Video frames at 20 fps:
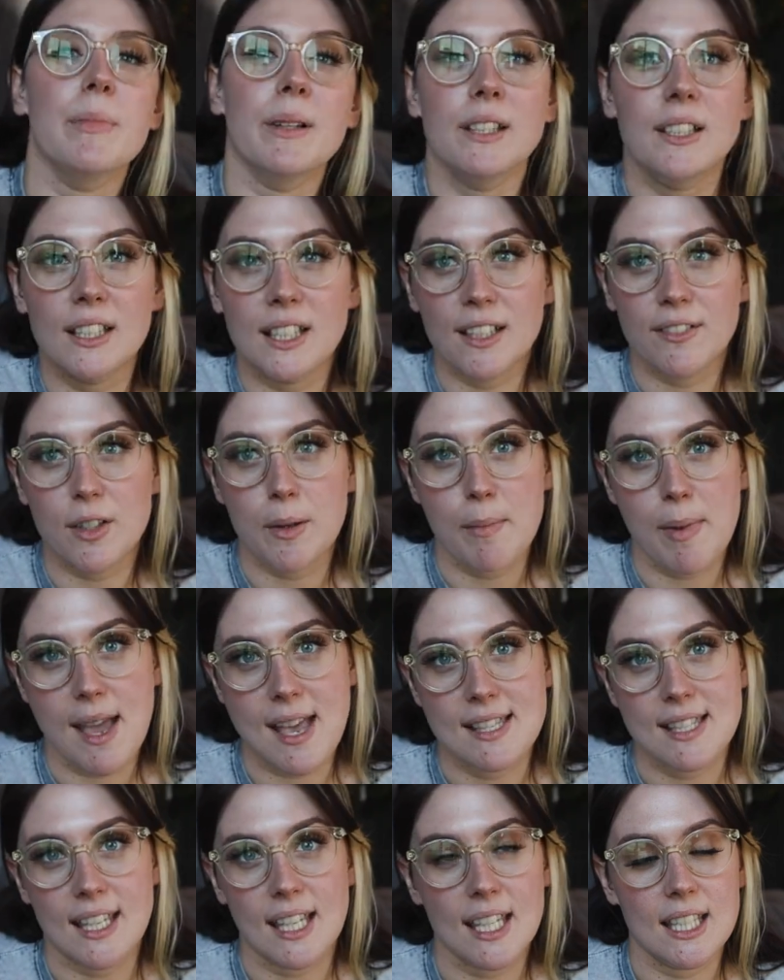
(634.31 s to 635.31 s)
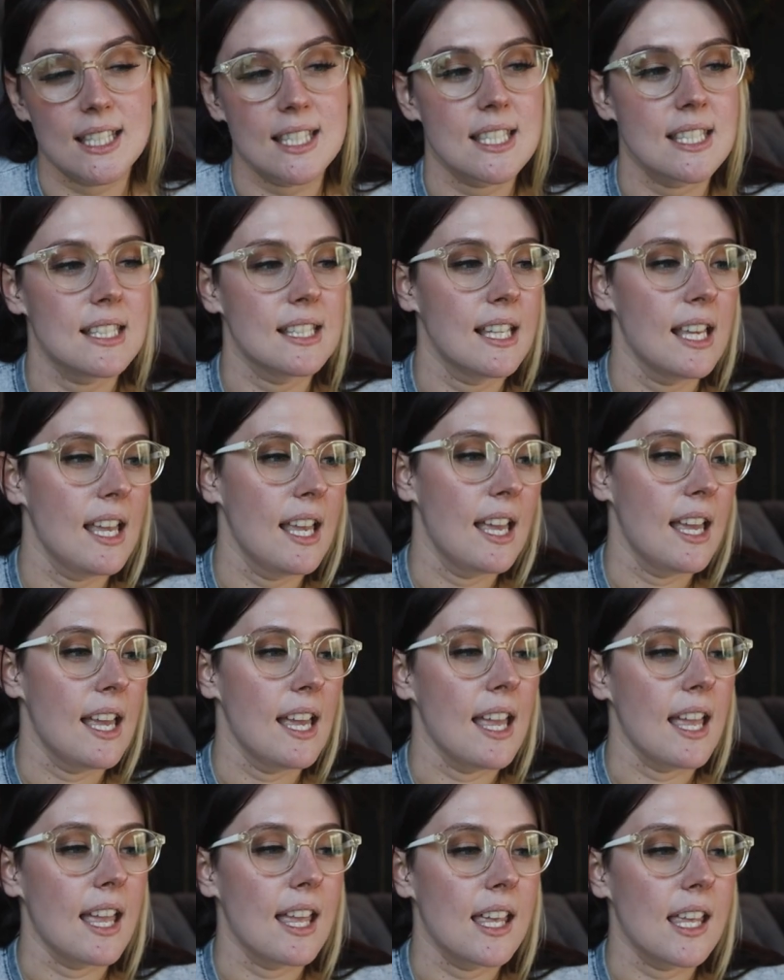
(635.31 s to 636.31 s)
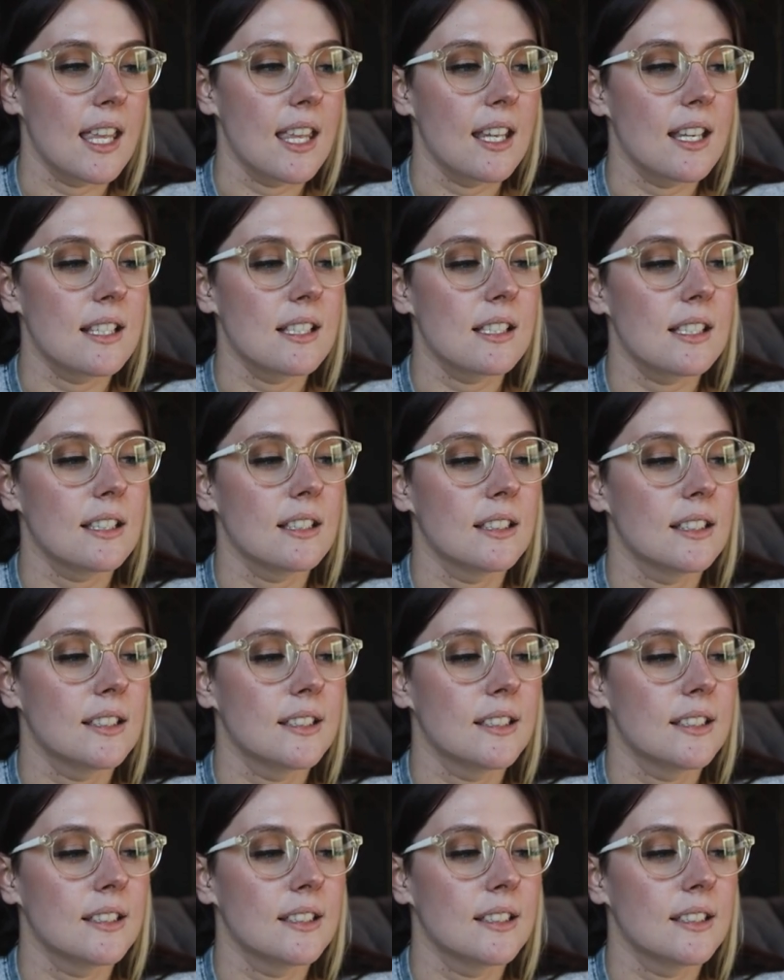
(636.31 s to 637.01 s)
bunch of different baskets and